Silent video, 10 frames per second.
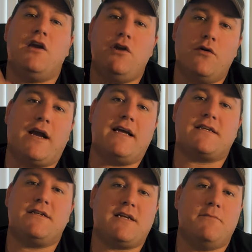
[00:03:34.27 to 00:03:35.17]
your gas
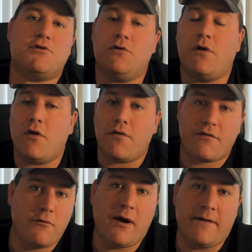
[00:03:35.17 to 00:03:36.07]
consumption
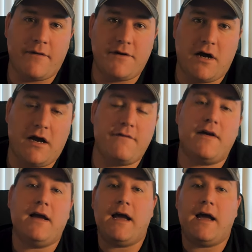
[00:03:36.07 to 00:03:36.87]
throughout the dive,